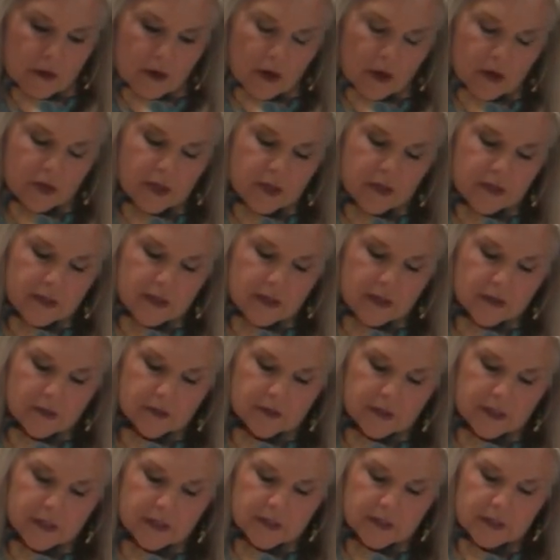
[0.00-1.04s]
Are you
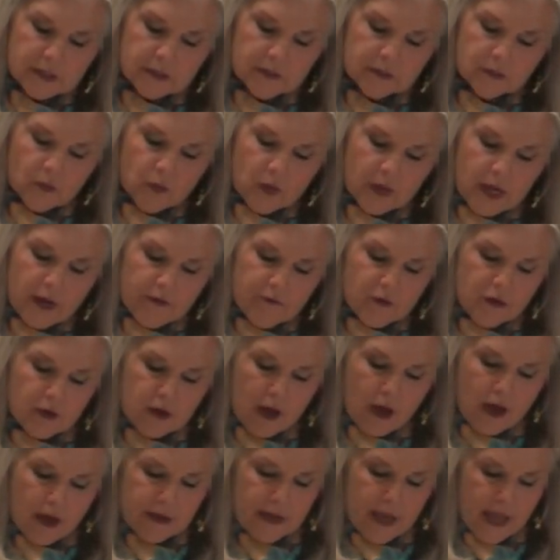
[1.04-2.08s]
yielding to whatever
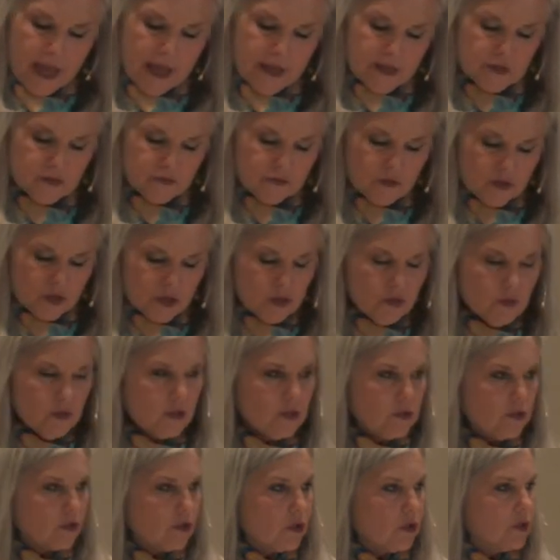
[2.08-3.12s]
God has for you
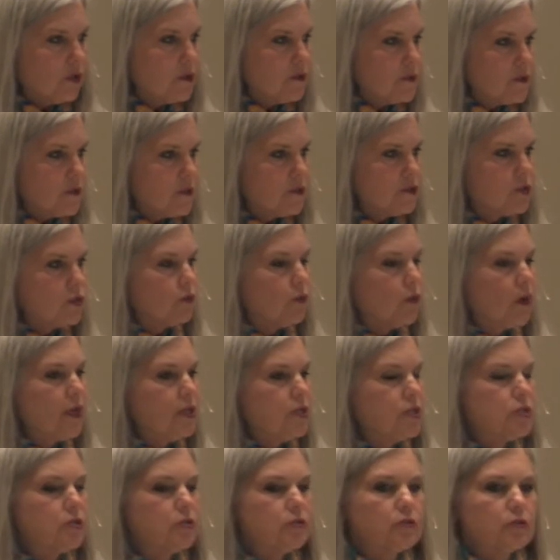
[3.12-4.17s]
in your current
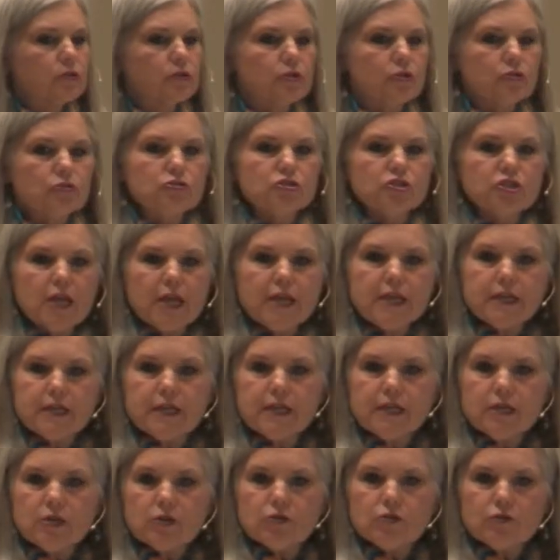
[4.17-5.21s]
situation, or are you
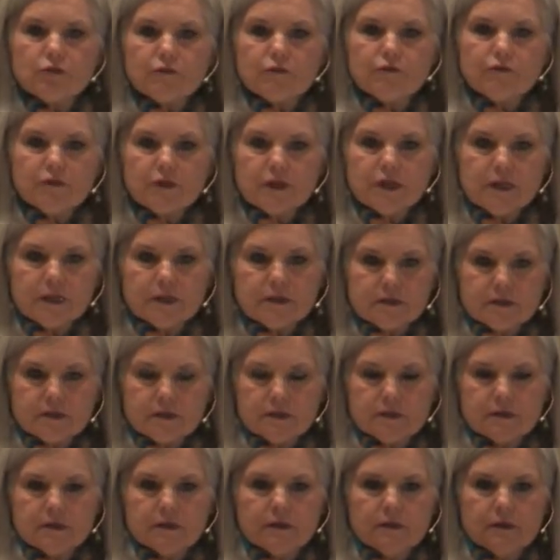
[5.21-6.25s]
shaking your
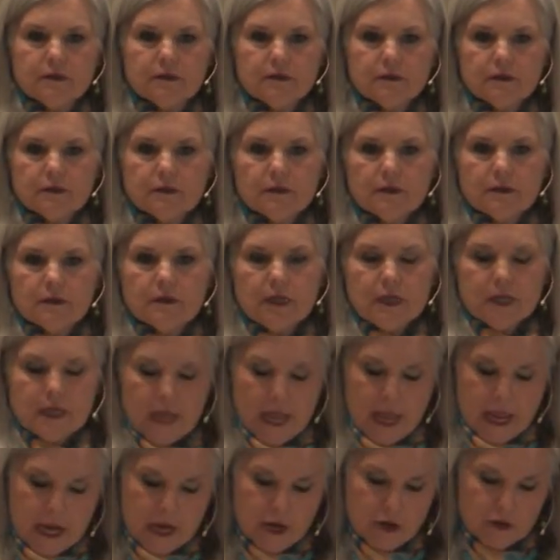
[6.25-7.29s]
fist in
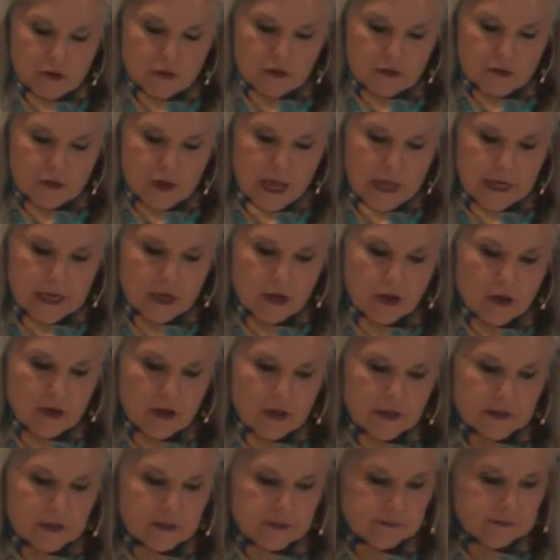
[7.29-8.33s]
anger at
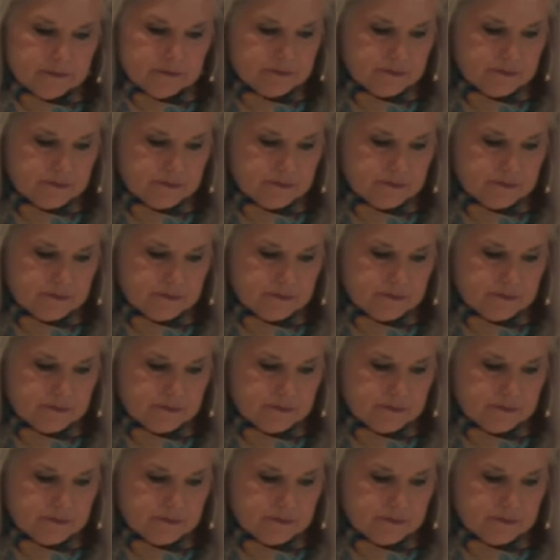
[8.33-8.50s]
God?